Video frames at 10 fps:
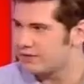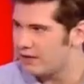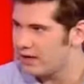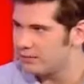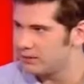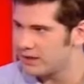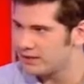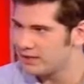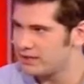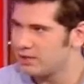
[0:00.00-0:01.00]
it's fair to
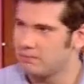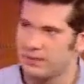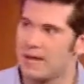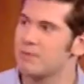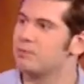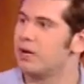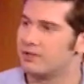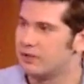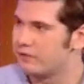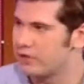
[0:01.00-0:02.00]
politicize this and blame the
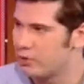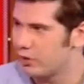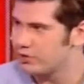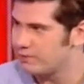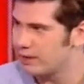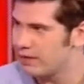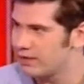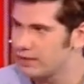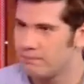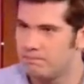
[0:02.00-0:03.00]
president for the oil spill. I
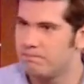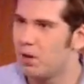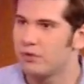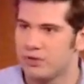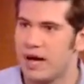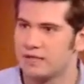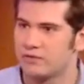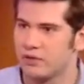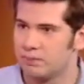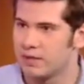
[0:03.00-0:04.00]
think both sides have
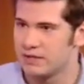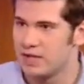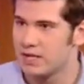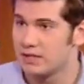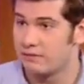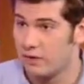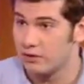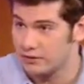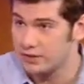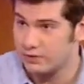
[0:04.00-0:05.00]
sort of politicized it
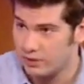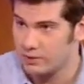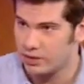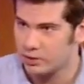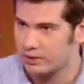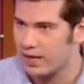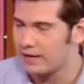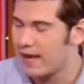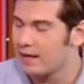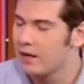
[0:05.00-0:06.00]
falsely, so I think we could agree
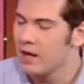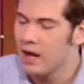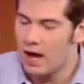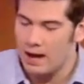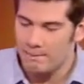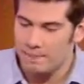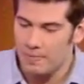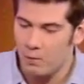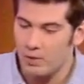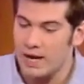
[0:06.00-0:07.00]
on that. Um,
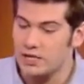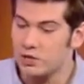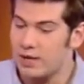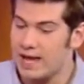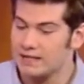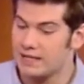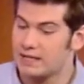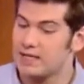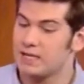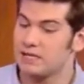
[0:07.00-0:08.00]
what I do hate is that
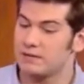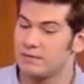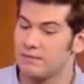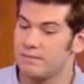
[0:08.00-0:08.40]
he's